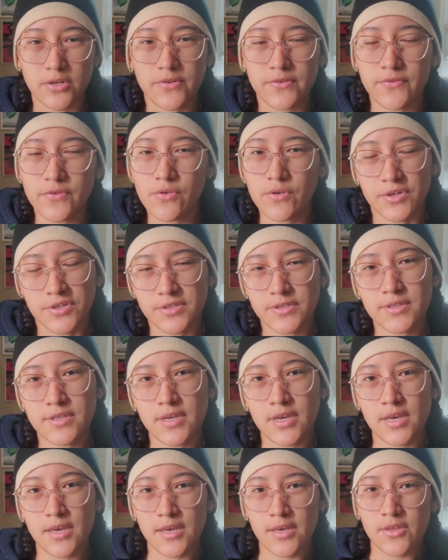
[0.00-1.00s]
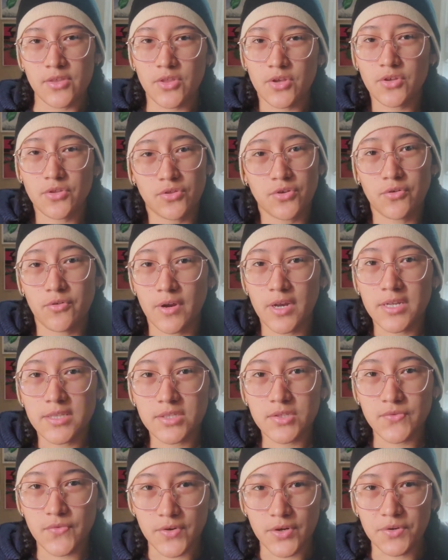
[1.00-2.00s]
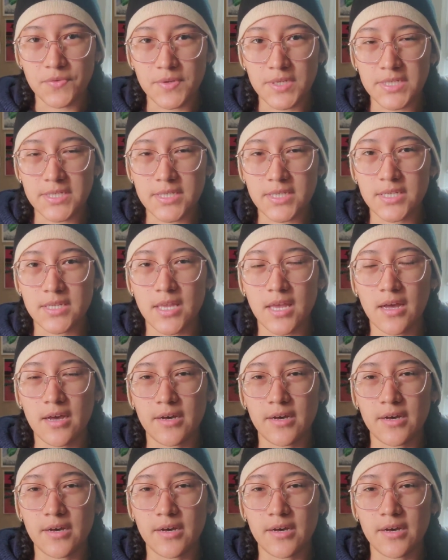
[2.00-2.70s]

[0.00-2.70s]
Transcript: of course. They're the greats for a reason.